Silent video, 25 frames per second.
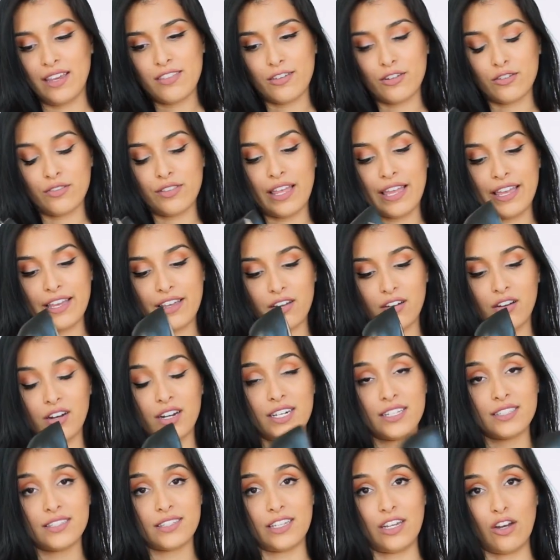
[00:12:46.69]
They're like
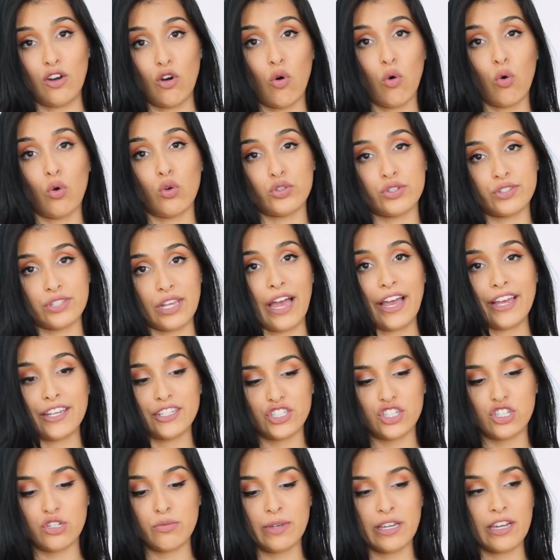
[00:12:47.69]
honestly a whole
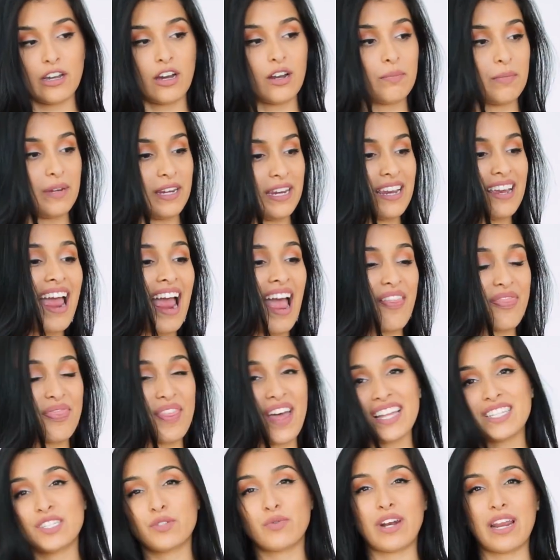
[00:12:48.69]
size too big on me, and
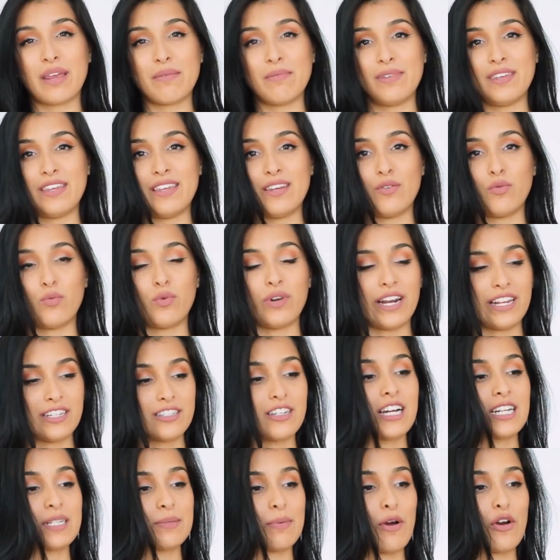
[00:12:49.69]
that's what I mean when I
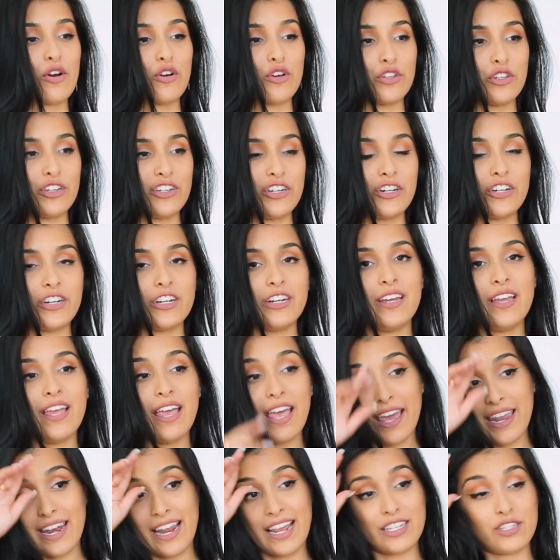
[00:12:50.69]
talked about earlier,
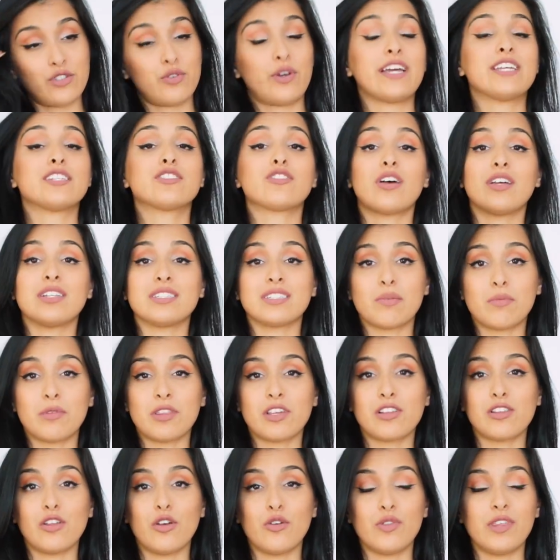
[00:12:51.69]
and as you guys saw in some of
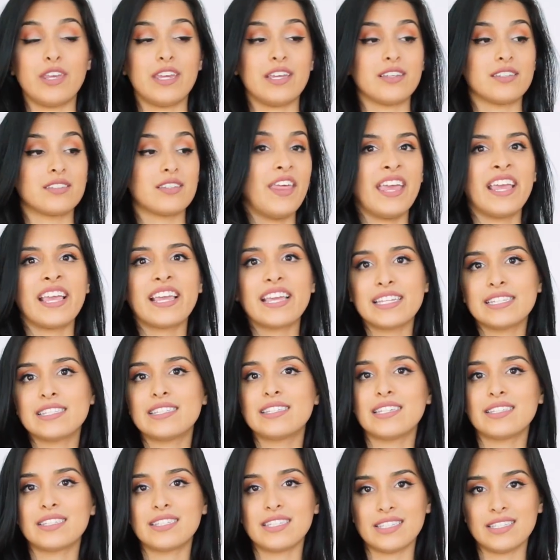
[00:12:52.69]
the clothing, the
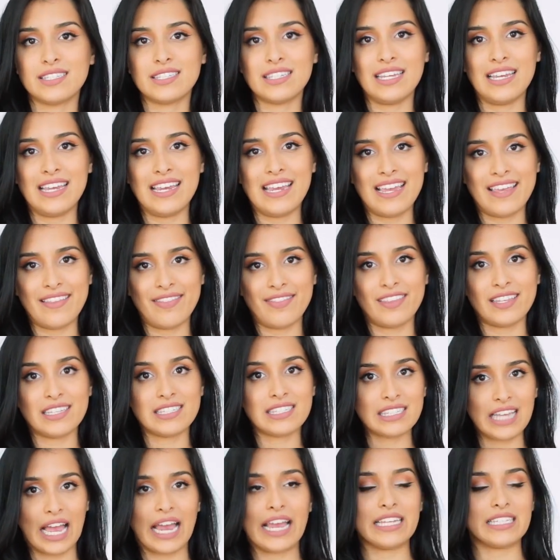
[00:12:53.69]
inconsistency in the
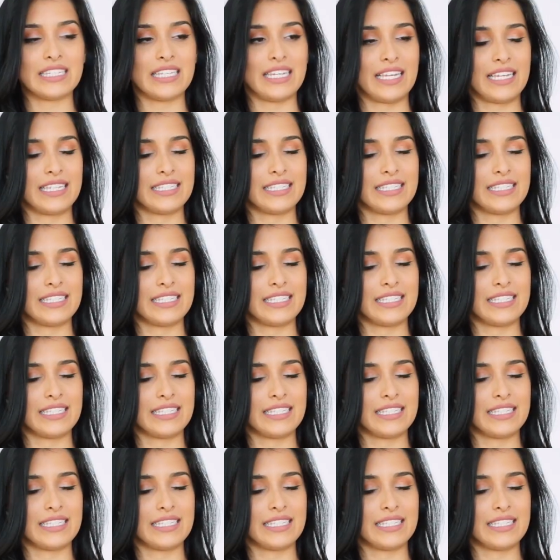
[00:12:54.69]
sizing.